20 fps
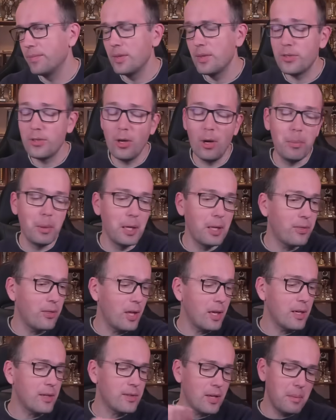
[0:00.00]
So many
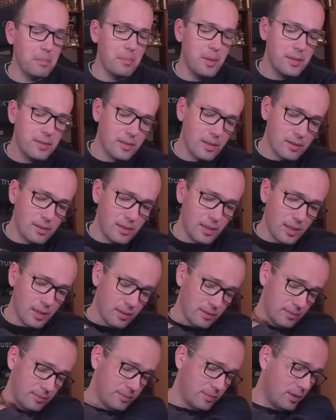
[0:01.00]
things I missed it. Yeah.
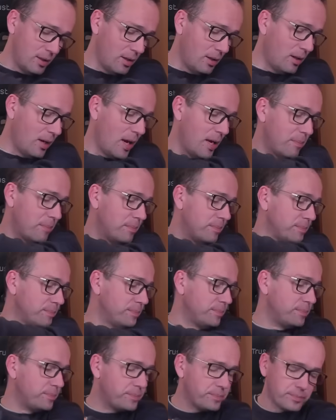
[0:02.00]
All right.
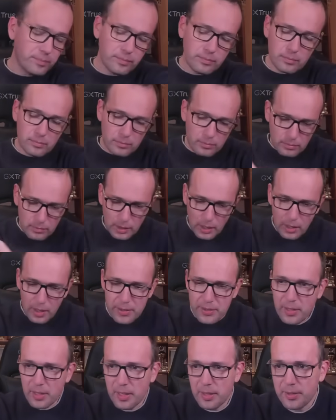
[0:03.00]

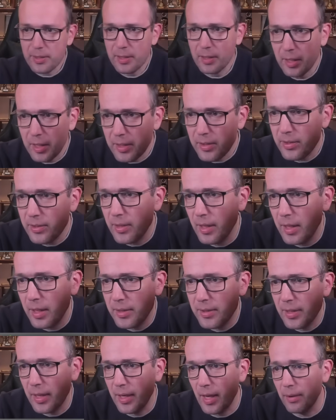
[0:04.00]
Listen,
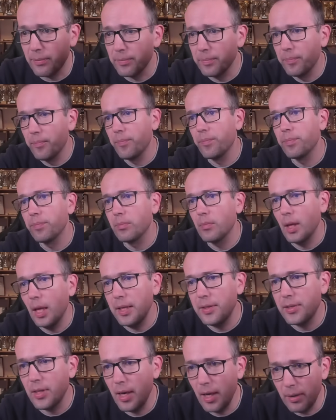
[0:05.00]
it's enough.
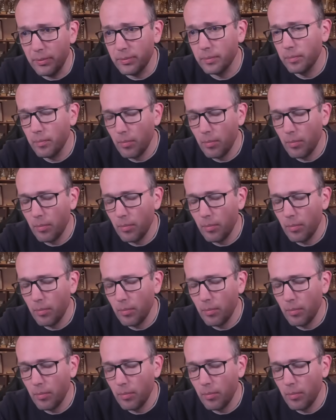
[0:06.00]
It's enough.